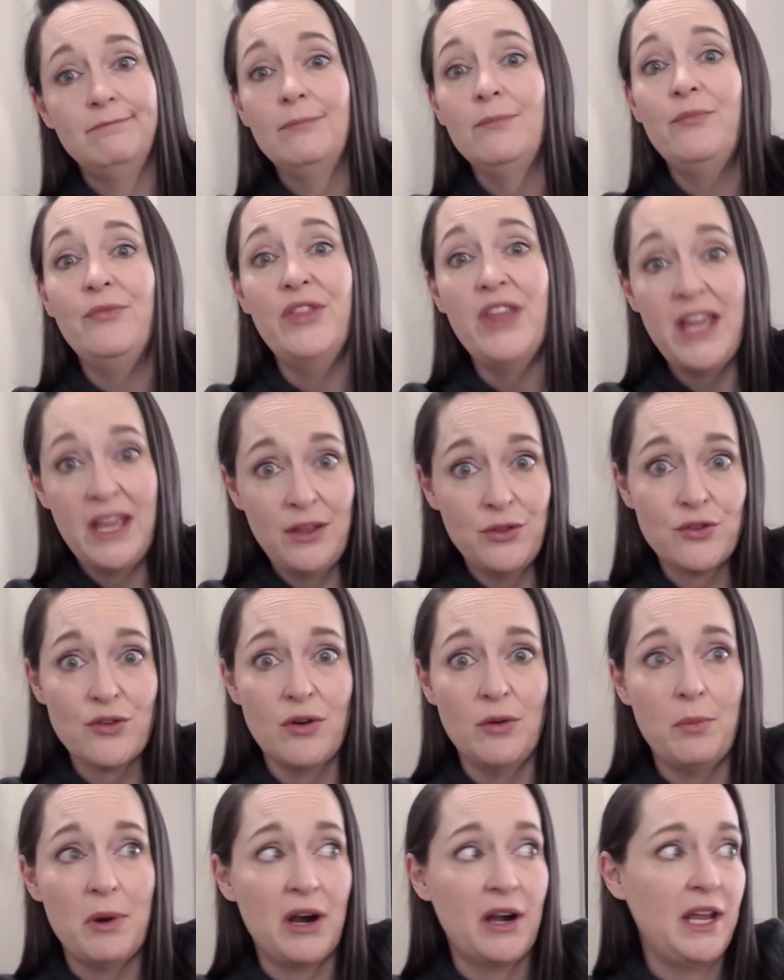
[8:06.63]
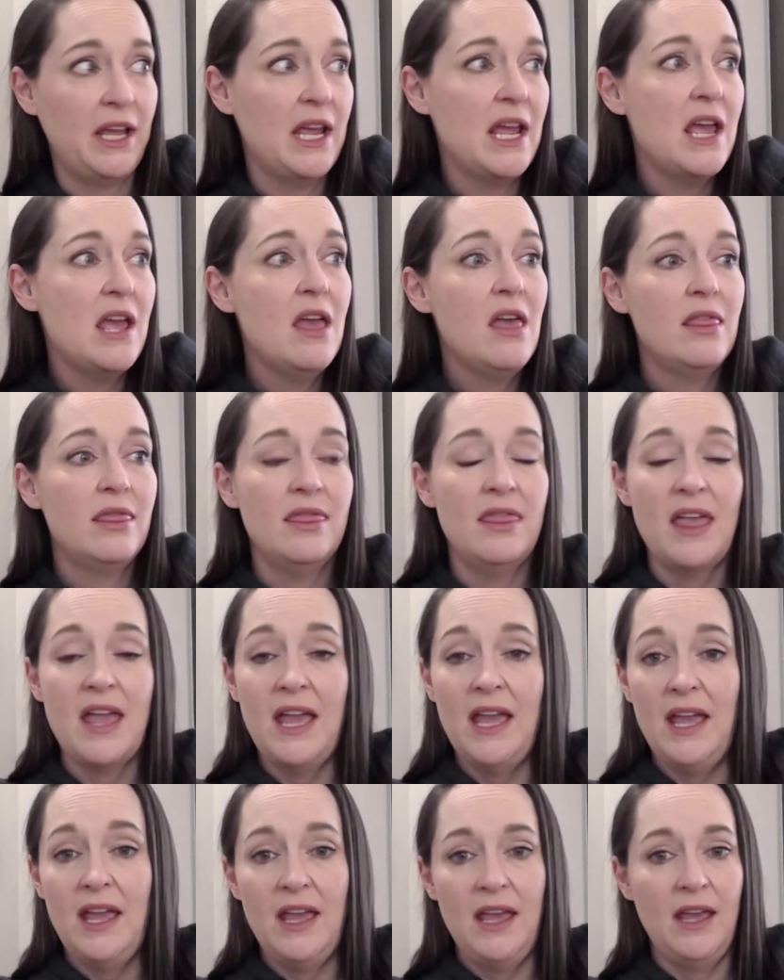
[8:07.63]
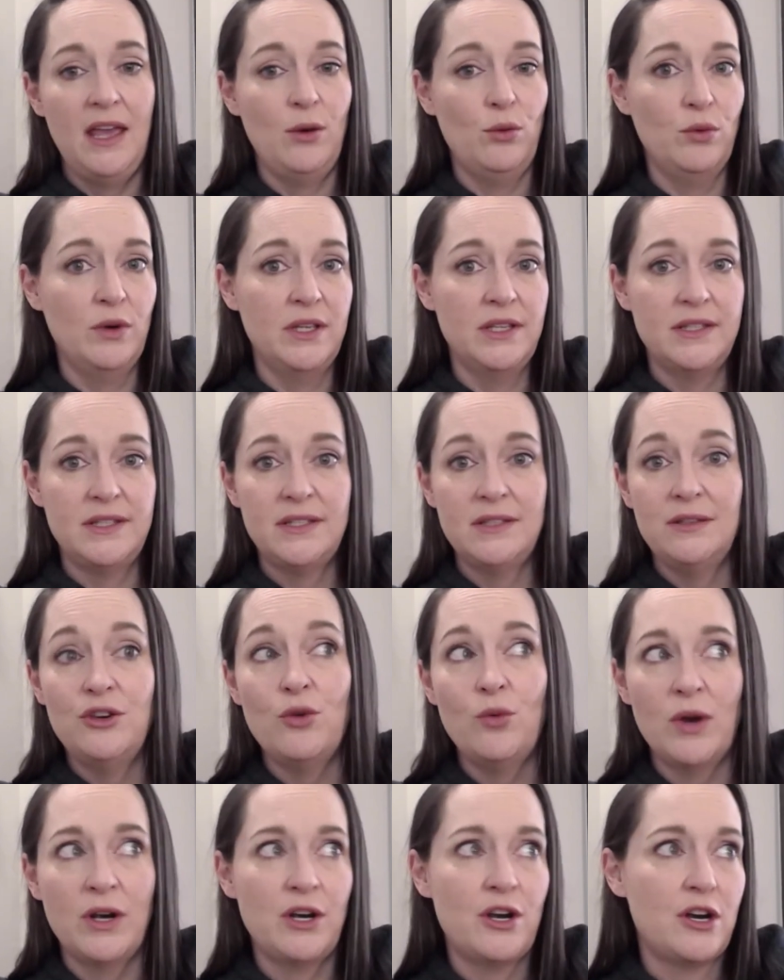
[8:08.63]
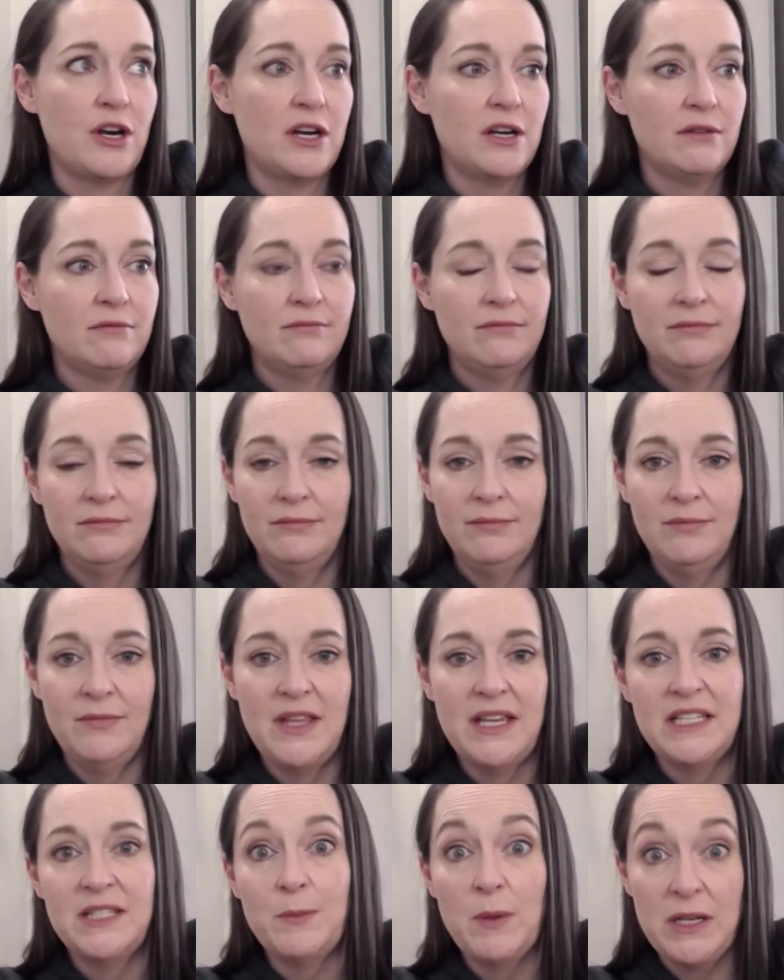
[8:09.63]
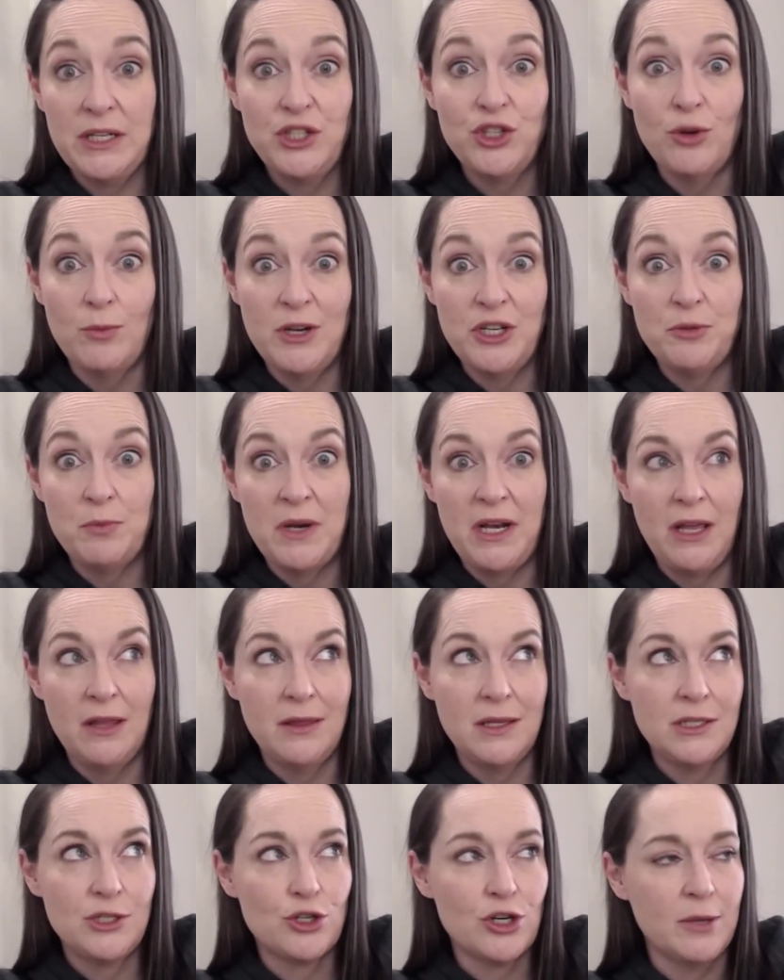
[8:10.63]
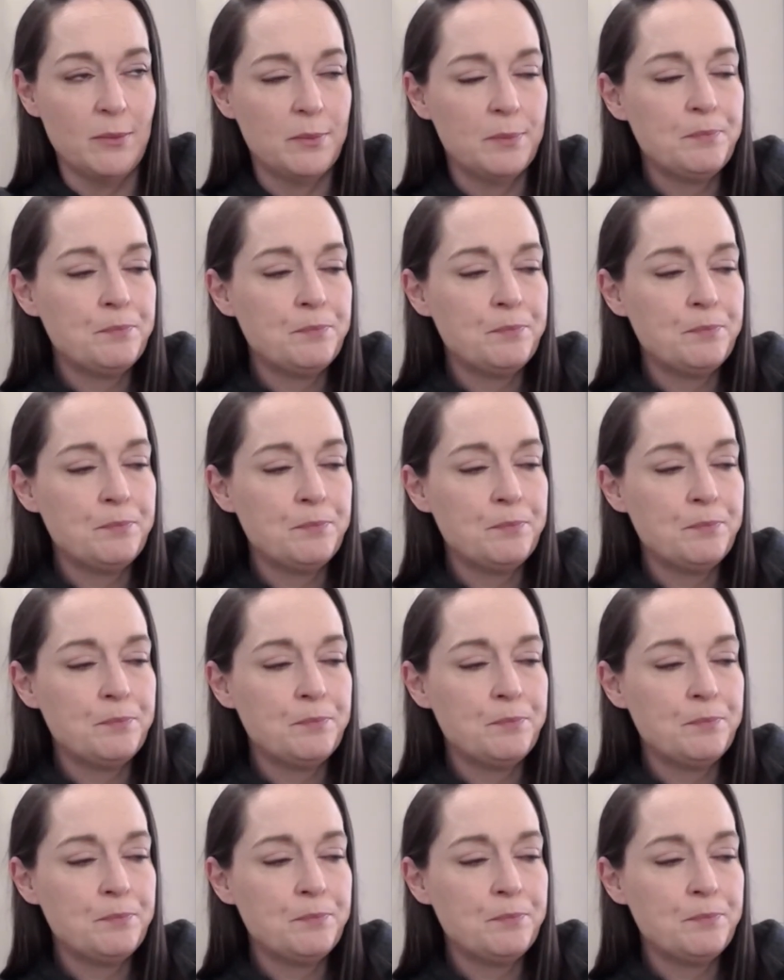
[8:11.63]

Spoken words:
They can throw a party. It was no wonder they spend so much money on this trip.